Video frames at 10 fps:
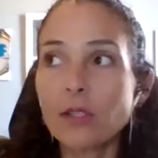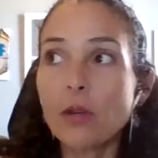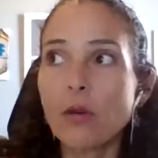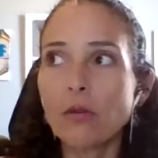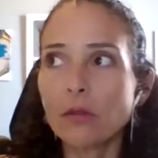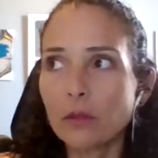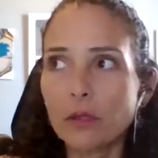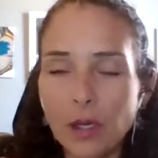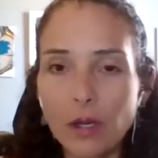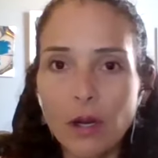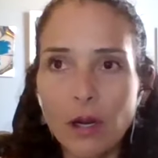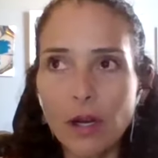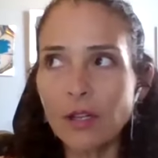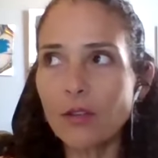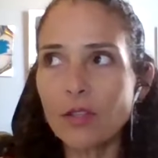So
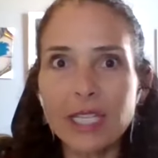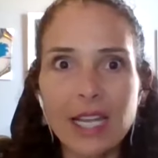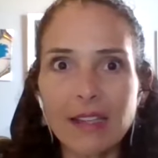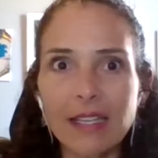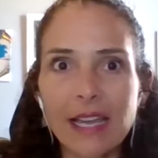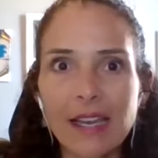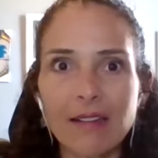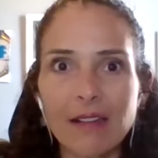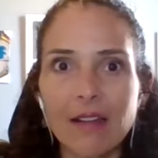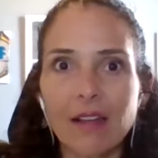understand that,